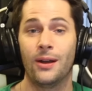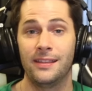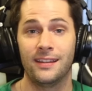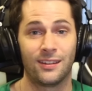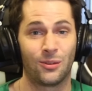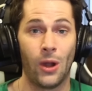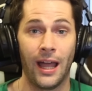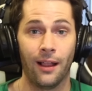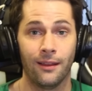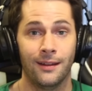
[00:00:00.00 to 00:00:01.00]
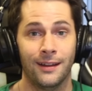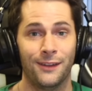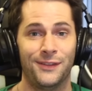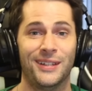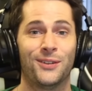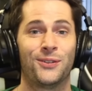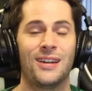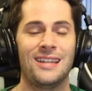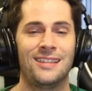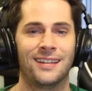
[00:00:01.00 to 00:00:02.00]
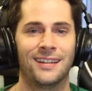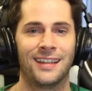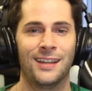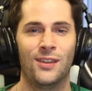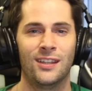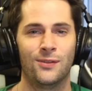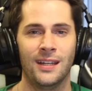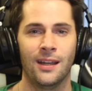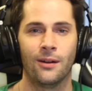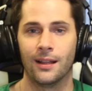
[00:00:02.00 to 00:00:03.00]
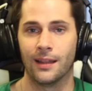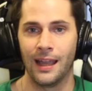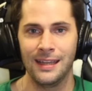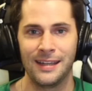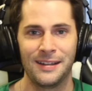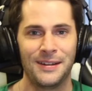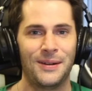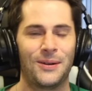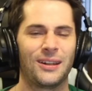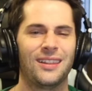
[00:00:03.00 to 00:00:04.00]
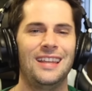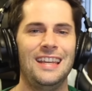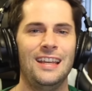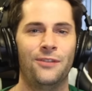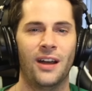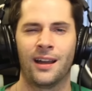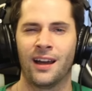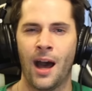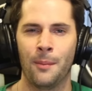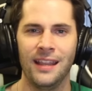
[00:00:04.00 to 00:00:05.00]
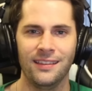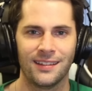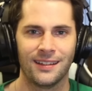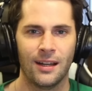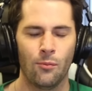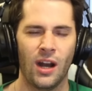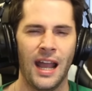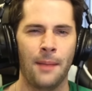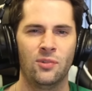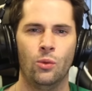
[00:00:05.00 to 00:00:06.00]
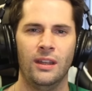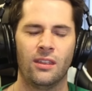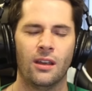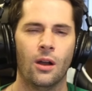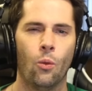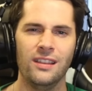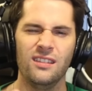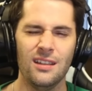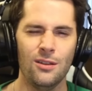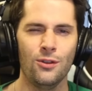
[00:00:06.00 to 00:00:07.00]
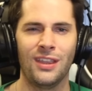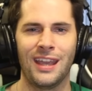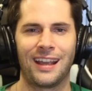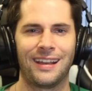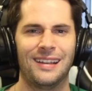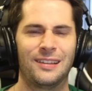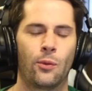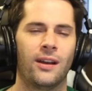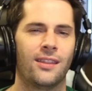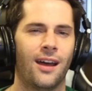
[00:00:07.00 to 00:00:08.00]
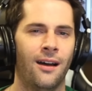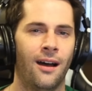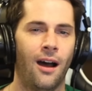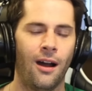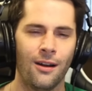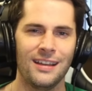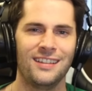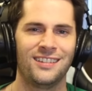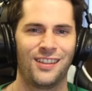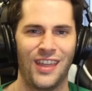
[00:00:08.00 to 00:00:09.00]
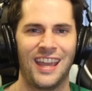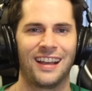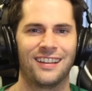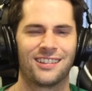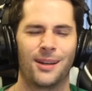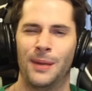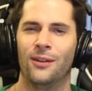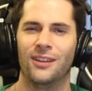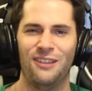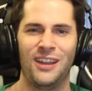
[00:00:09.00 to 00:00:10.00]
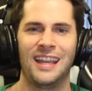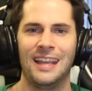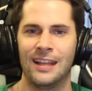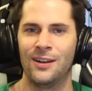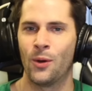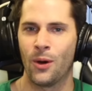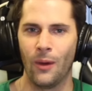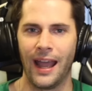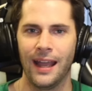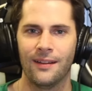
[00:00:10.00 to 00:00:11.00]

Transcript: this as well, feel free to give this video a like or leave a comment, perhaps with what do you think is one of the hardest things about living in Norway?